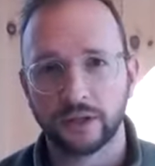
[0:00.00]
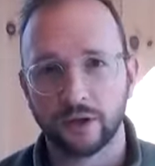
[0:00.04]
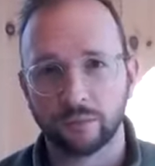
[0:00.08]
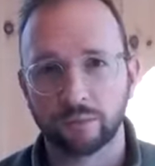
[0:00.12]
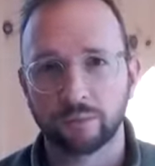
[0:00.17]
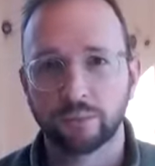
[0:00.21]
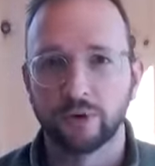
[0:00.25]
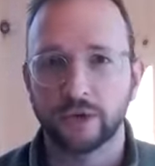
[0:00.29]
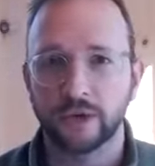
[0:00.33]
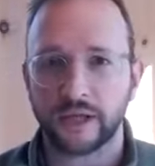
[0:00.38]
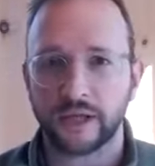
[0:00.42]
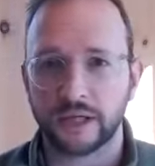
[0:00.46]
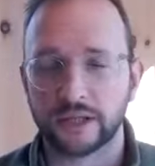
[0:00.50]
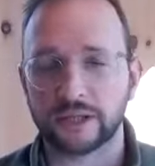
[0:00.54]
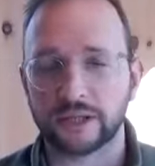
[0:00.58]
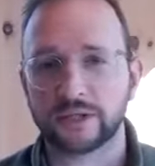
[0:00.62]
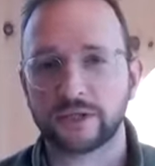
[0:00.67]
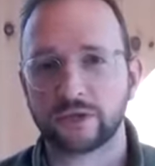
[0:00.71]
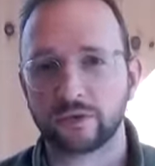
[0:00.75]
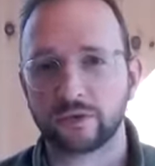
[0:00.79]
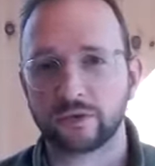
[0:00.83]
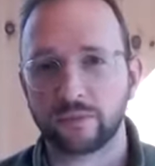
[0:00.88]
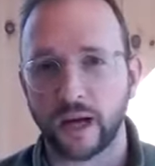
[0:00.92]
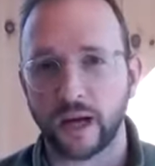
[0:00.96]
put
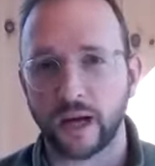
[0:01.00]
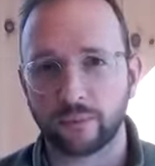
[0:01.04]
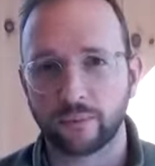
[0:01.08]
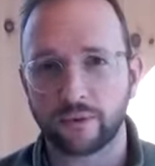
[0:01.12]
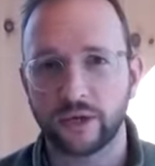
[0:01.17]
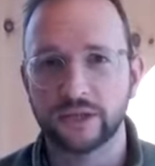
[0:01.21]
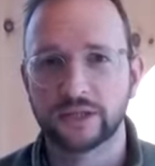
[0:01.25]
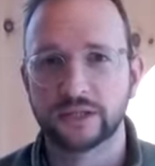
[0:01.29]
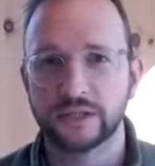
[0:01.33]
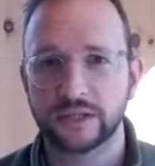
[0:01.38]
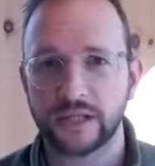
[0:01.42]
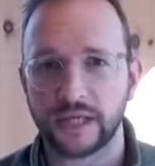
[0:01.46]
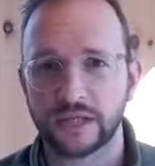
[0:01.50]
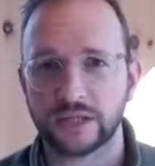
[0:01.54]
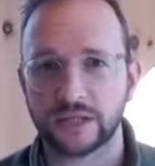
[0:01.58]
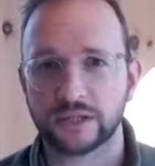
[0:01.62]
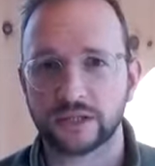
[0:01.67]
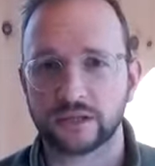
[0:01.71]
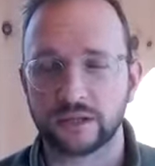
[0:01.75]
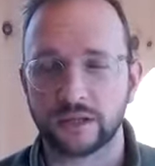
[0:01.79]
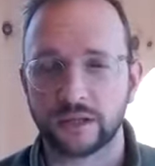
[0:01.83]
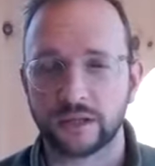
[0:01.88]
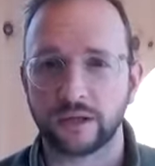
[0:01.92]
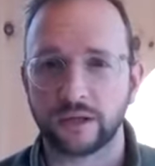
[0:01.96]
into my
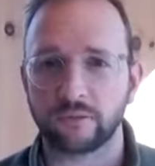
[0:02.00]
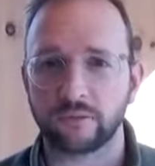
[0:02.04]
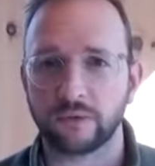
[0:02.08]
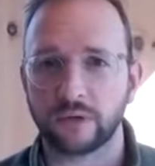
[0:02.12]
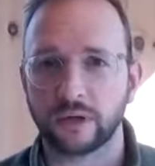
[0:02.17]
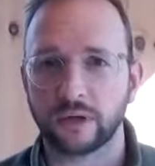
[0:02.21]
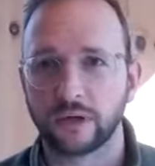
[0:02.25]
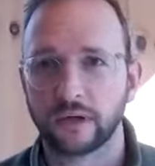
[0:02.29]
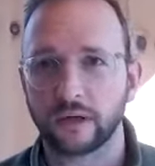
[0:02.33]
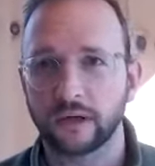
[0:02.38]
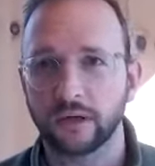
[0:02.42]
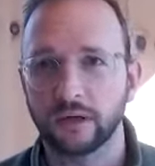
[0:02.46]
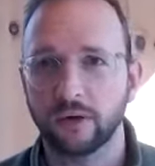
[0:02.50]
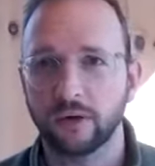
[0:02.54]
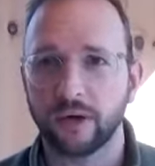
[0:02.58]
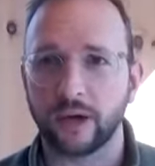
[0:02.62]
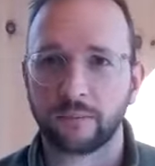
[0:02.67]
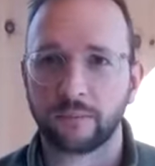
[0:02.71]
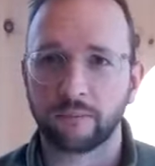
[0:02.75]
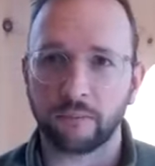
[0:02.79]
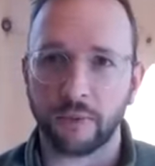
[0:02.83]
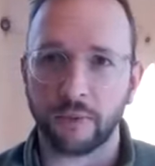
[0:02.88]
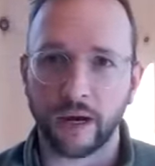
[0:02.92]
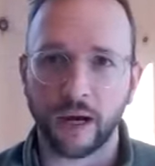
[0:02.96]
presentation, and,
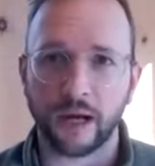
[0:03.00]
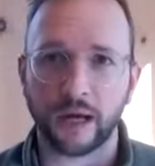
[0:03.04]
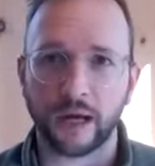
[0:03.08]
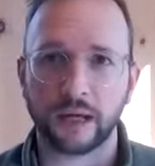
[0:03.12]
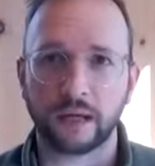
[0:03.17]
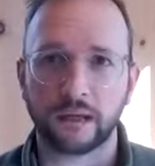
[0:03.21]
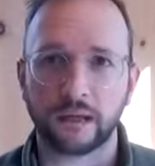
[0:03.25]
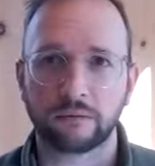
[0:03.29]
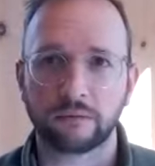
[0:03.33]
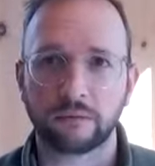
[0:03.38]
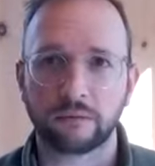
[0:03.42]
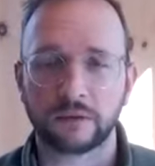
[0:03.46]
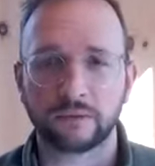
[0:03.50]
and my,